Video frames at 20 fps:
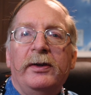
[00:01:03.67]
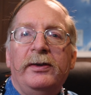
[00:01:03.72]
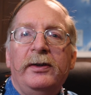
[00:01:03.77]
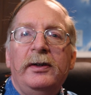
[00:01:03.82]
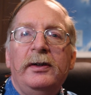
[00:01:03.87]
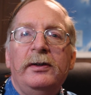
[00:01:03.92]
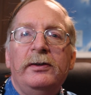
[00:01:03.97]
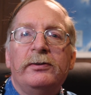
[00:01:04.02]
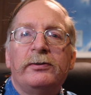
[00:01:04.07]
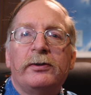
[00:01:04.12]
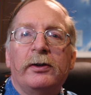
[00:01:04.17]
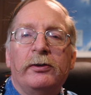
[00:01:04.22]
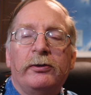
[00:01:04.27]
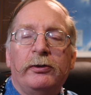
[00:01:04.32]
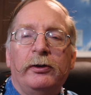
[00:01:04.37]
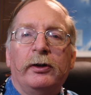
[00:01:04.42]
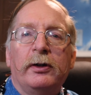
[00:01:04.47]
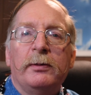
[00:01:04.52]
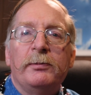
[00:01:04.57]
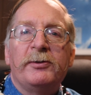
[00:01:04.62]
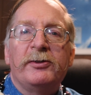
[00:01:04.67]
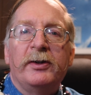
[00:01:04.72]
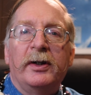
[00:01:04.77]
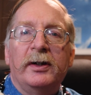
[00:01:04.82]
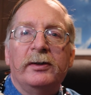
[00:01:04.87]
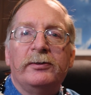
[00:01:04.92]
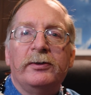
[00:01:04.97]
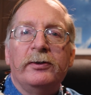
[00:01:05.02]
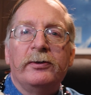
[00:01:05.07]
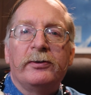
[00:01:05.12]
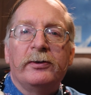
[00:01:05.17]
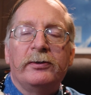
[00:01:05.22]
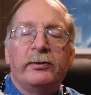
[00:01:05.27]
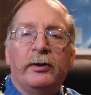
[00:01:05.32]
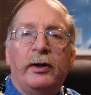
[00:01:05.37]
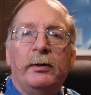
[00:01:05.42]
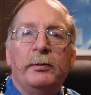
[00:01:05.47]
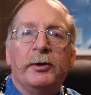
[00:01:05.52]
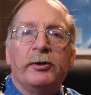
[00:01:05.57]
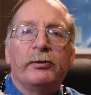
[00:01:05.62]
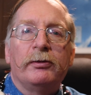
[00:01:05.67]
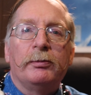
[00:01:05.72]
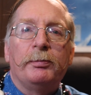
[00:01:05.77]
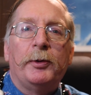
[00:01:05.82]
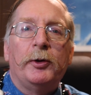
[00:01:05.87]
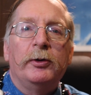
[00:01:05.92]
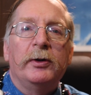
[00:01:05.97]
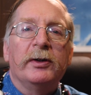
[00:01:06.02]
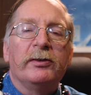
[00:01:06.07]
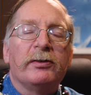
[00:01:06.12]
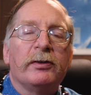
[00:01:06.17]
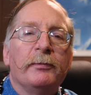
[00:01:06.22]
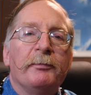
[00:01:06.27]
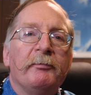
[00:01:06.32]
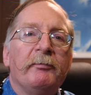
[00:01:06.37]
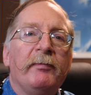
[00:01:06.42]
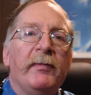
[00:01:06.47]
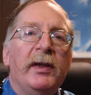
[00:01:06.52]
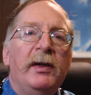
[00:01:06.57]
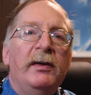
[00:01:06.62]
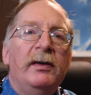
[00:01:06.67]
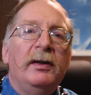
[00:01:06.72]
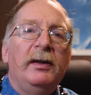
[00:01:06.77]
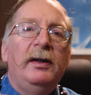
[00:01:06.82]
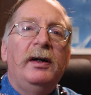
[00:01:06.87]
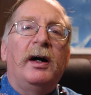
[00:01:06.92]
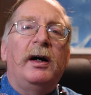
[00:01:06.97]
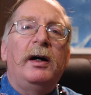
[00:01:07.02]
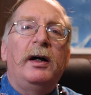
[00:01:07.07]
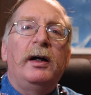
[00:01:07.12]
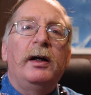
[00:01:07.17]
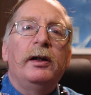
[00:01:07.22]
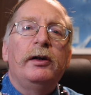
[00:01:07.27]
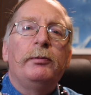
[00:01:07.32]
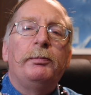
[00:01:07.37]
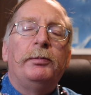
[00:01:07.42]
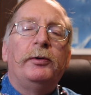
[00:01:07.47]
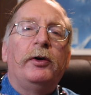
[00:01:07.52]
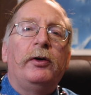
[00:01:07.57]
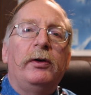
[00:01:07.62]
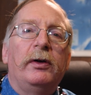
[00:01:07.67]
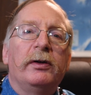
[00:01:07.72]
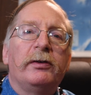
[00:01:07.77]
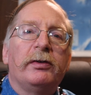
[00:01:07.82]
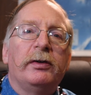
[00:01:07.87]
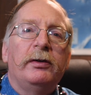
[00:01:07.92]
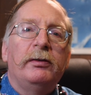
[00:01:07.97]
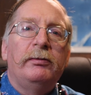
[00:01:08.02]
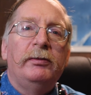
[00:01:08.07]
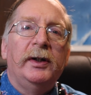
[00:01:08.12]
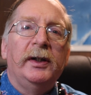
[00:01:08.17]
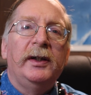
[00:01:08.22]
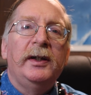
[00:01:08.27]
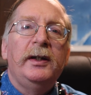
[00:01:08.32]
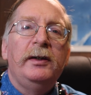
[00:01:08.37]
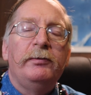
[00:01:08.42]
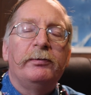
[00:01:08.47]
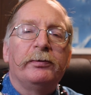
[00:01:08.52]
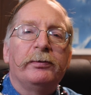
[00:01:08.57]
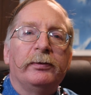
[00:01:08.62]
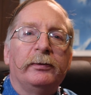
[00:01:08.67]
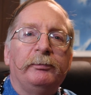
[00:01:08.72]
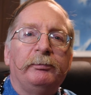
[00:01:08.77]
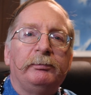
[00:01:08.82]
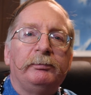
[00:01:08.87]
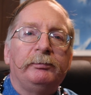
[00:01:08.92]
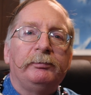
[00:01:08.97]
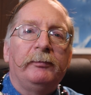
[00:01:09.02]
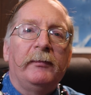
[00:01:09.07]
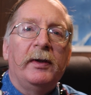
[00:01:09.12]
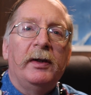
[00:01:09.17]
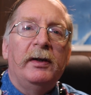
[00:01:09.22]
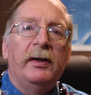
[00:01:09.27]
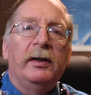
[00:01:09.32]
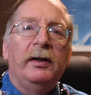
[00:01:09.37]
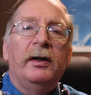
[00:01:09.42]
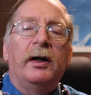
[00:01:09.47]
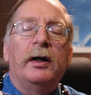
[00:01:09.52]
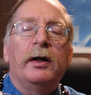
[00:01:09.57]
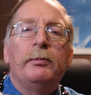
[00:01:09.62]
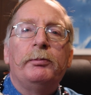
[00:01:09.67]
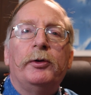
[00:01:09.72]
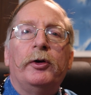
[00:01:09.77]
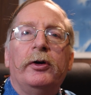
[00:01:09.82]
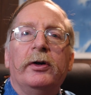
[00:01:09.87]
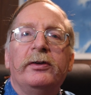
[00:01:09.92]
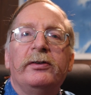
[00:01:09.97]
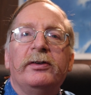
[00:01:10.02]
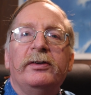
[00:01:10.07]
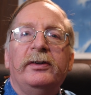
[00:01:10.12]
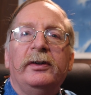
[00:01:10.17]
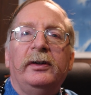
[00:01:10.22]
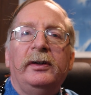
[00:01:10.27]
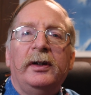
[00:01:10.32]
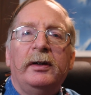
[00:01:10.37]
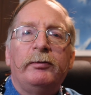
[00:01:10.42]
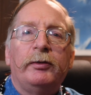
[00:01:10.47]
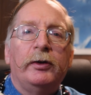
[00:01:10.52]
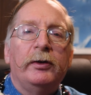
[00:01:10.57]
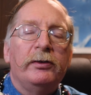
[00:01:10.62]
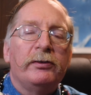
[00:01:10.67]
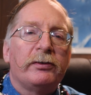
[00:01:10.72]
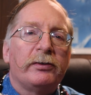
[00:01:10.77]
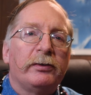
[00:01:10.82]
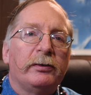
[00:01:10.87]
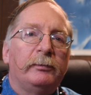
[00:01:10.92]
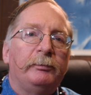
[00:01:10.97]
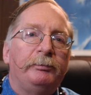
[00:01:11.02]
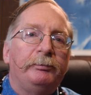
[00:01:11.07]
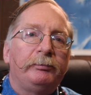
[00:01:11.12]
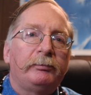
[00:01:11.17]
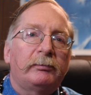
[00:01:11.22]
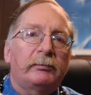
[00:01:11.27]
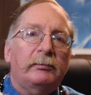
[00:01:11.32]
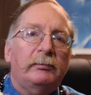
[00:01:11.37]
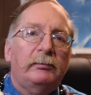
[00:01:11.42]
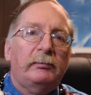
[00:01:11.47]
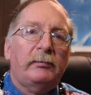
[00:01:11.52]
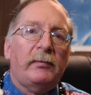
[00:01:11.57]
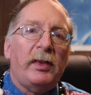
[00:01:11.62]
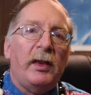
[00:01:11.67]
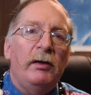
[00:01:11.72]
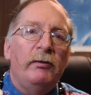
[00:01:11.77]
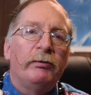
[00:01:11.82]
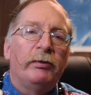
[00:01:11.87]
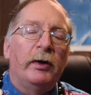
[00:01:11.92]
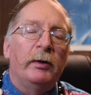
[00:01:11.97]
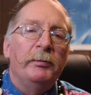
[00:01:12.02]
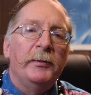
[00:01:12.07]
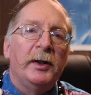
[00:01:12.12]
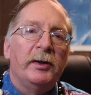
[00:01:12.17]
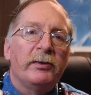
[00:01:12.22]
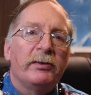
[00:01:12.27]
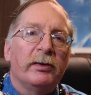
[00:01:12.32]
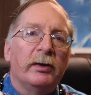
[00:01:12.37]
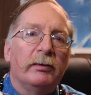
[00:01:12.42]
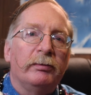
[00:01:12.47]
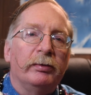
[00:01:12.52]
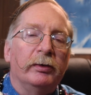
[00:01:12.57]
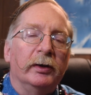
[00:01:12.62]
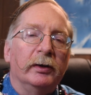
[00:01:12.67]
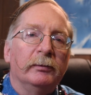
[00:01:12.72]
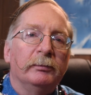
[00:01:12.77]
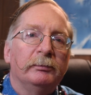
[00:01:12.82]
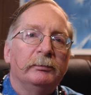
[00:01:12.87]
these circumstances, the psalmist reports, God brought relief, God brought deliverance from their suffering.